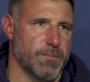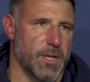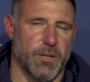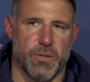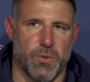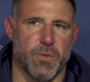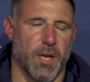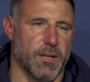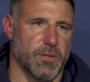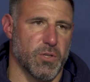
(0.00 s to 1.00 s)
into
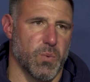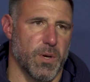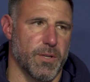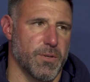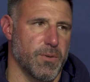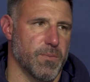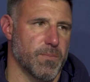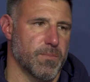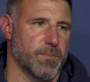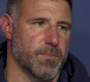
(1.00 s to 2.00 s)
2022.
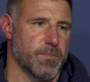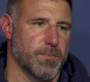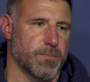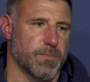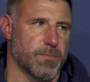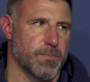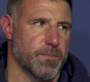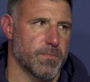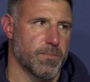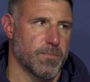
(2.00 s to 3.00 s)
Did you see
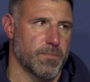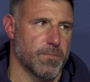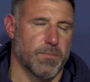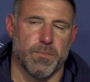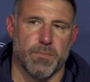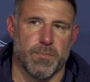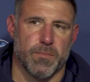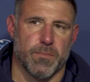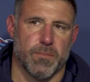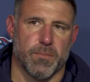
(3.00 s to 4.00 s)
everything you need to see from
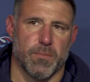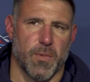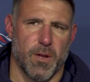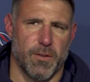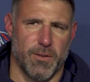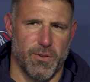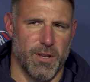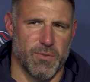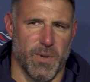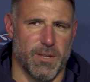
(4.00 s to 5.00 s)
Derrick? did you
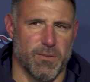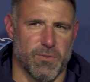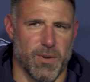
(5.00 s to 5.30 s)
guys write those